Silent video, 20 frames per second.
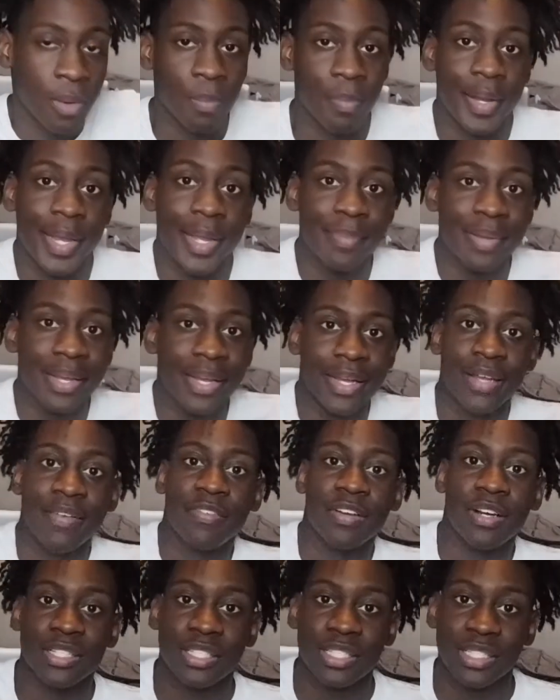But hey, man, if,
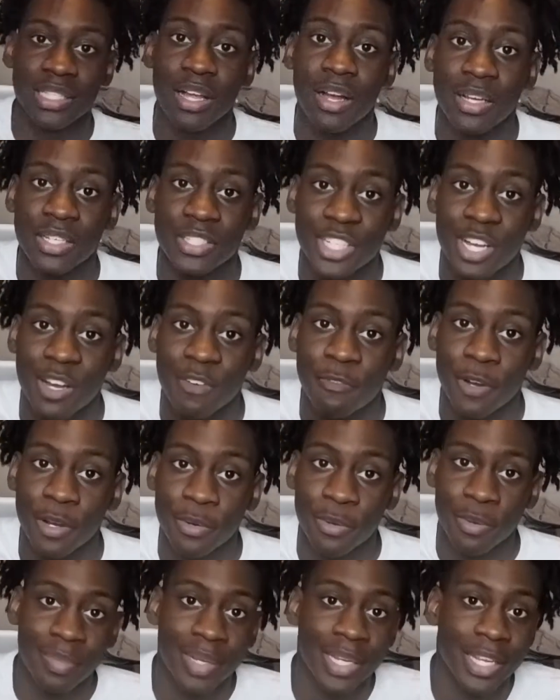as long as y'all fuck
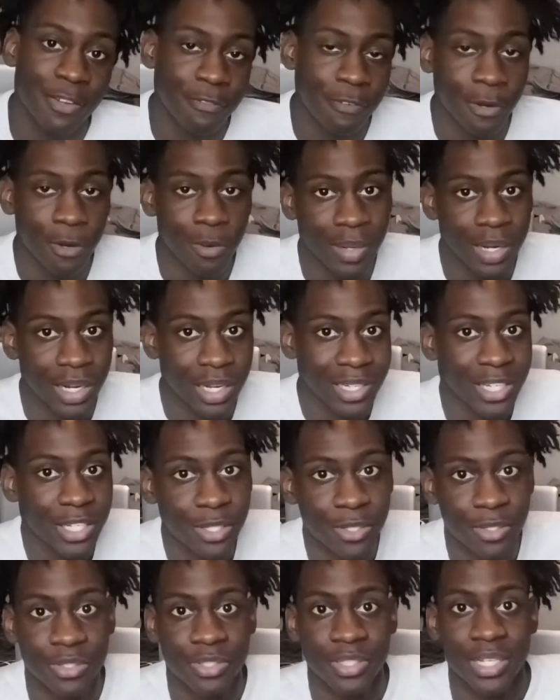with me and fuck with my
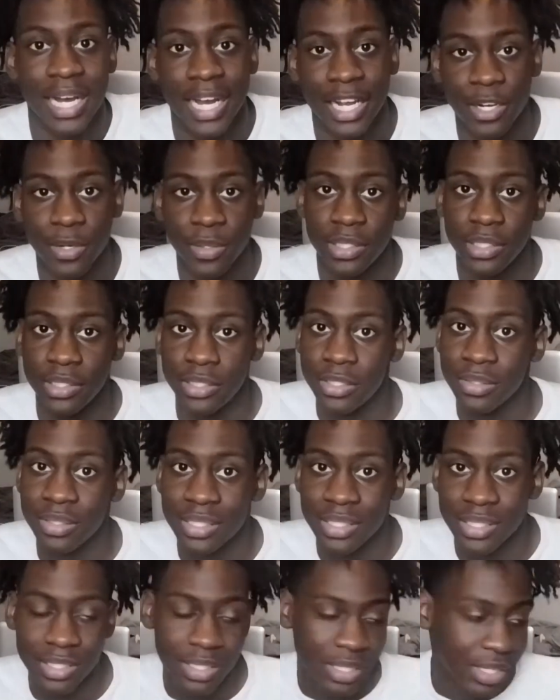clothes, I can really do
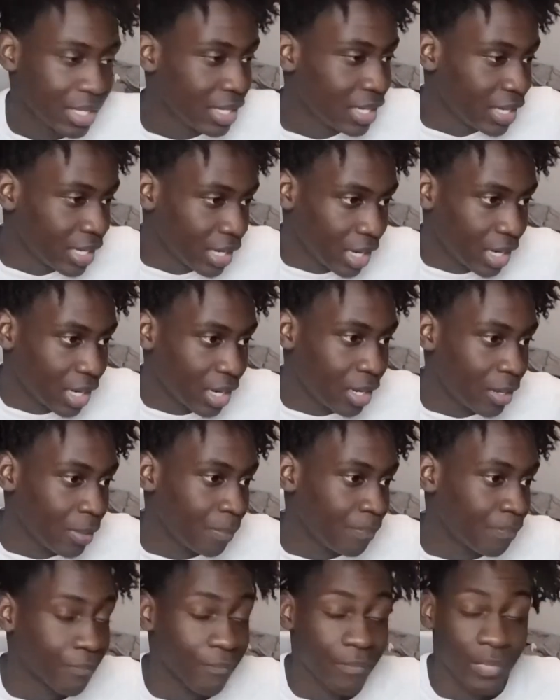this.
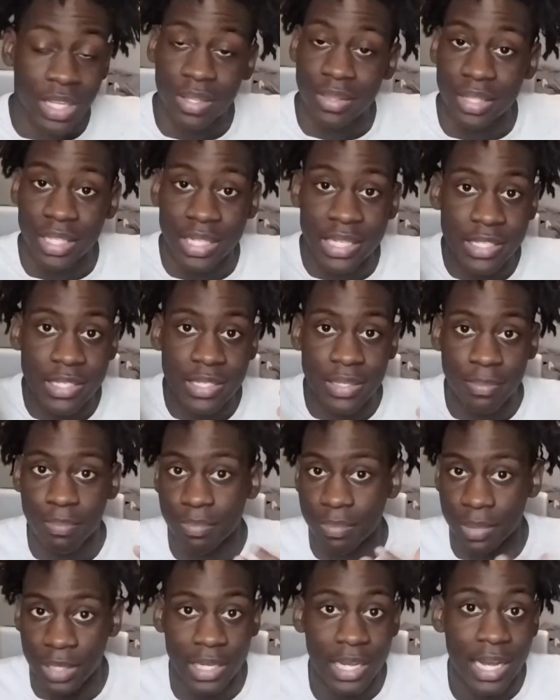Um, this
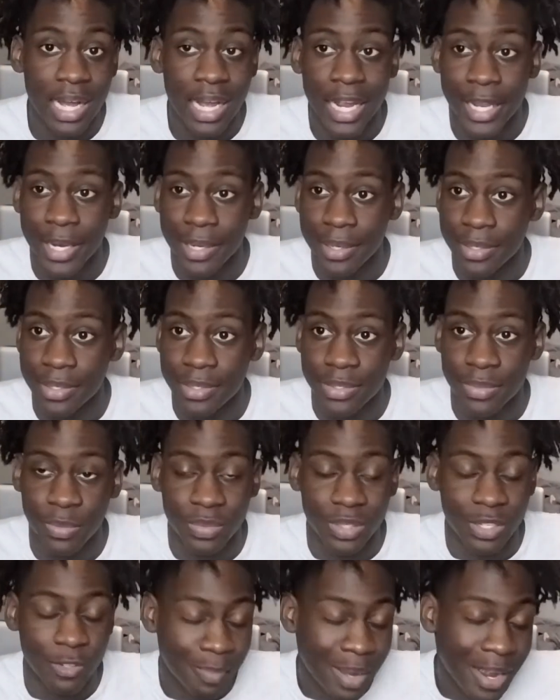line is
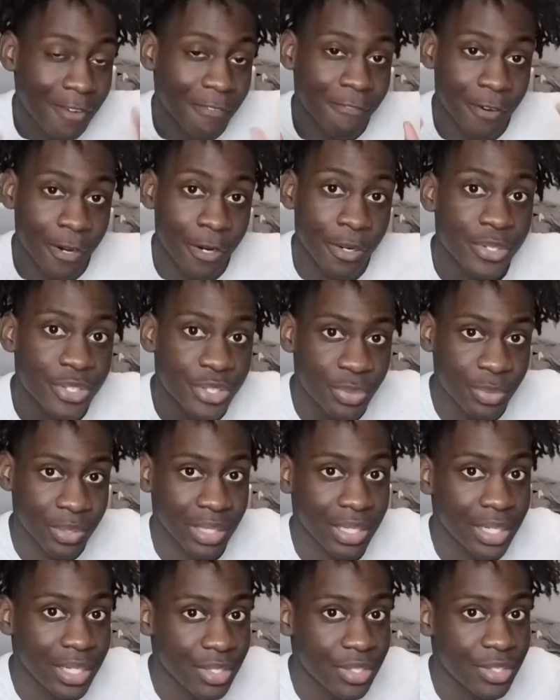the, my first
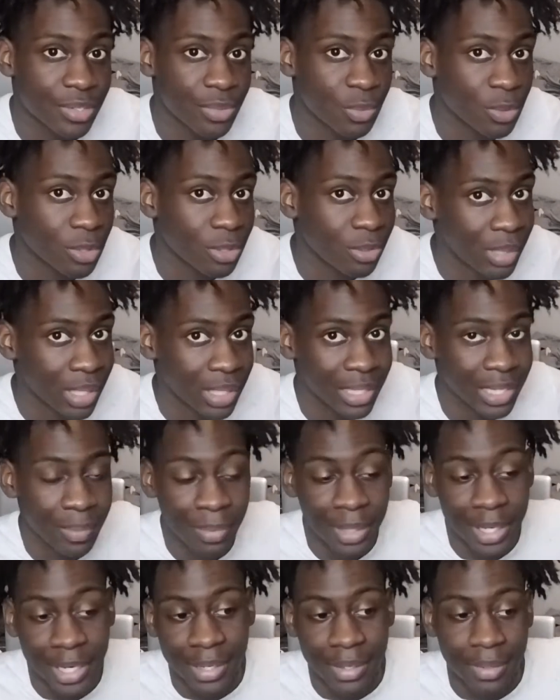release will be
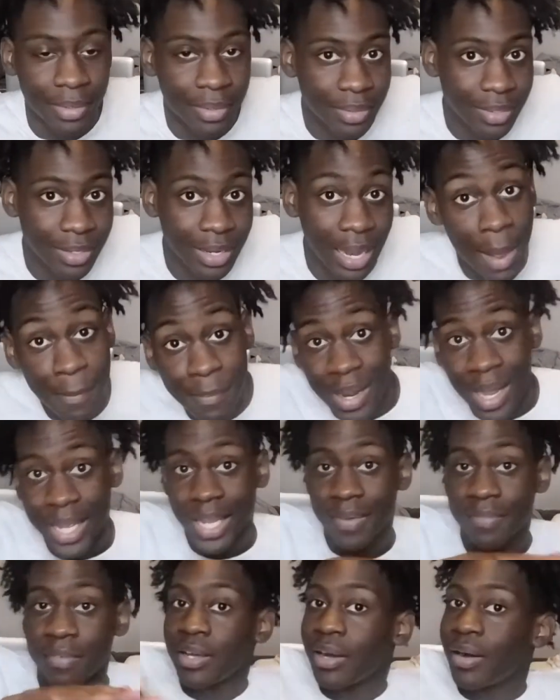limited. I'm not
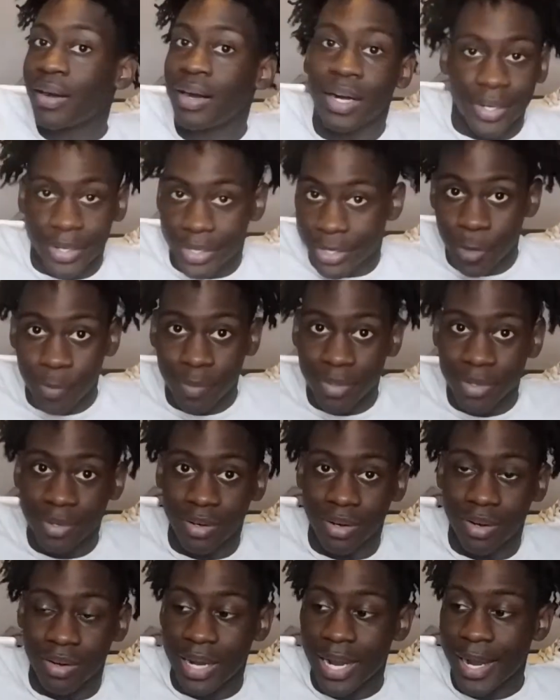giving y'all a number
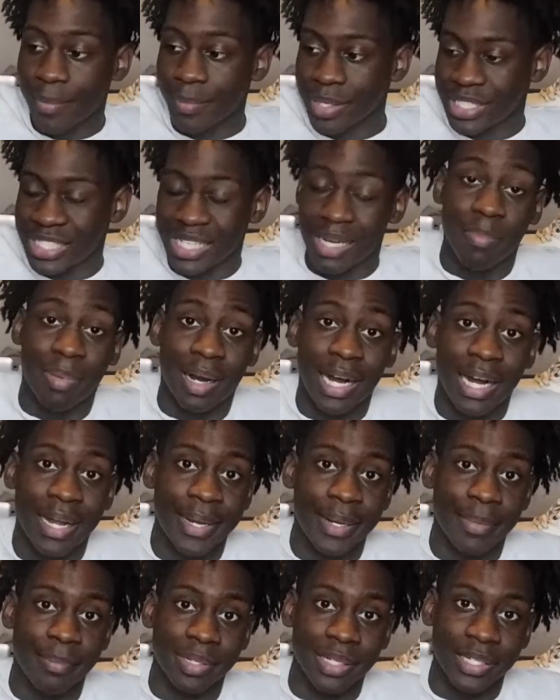on how much I'm
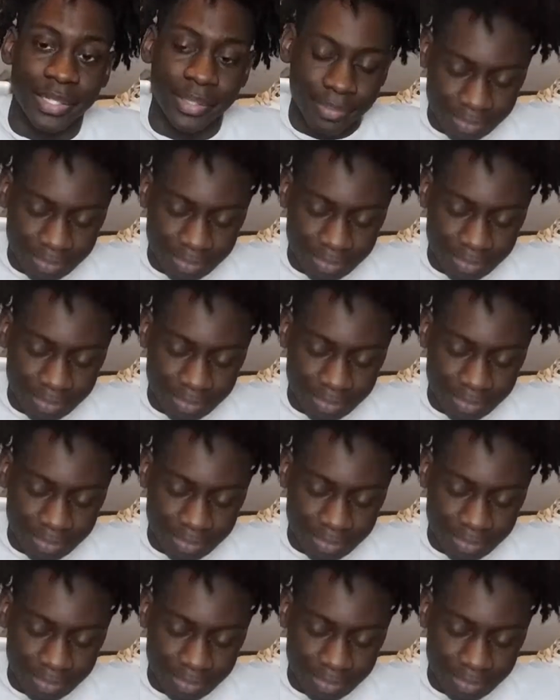buying, but